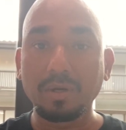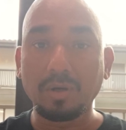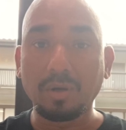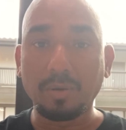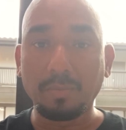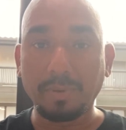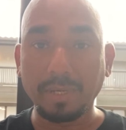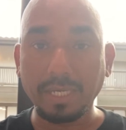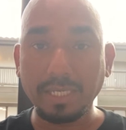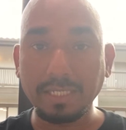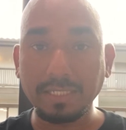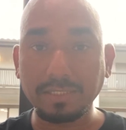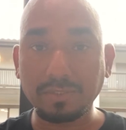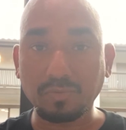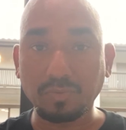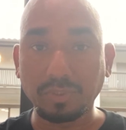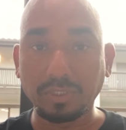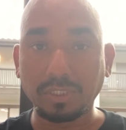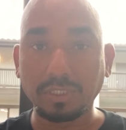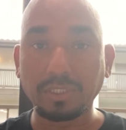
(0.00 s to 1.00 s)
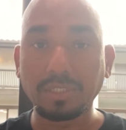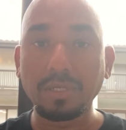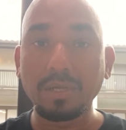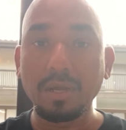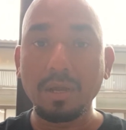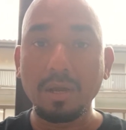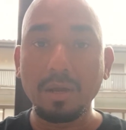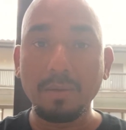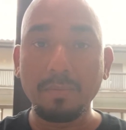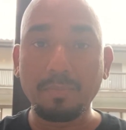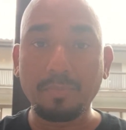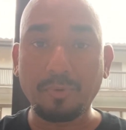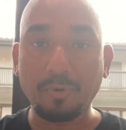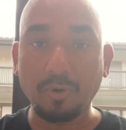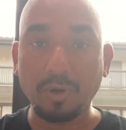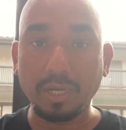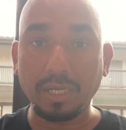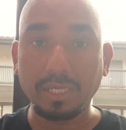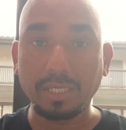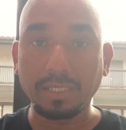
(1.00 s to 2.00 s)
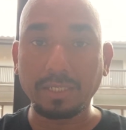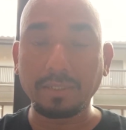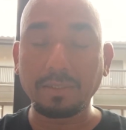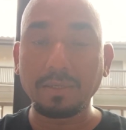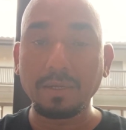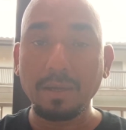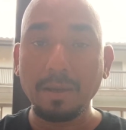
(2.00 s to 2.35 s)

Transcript: obey His word, pray,